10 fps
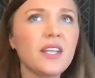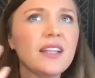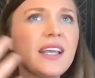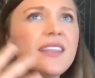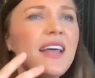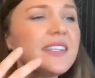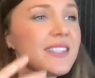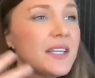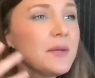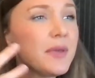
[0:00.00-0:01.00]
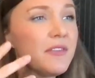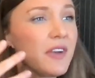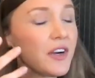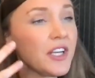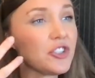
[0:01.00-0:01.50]
Like that's going to be
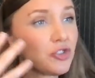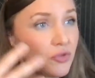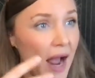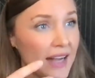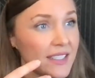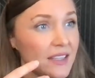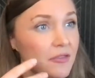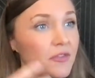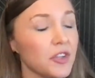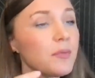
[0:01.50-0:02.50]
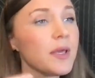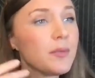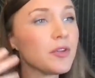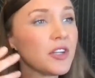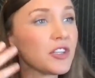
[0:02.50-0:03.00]
very attractive for the
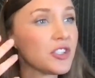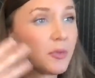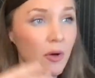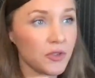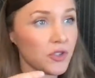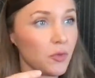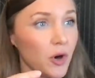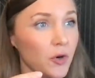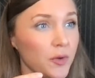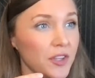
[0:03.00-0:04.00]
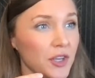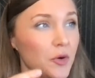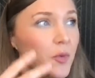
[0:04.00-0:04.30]
people that are supposed to work with you,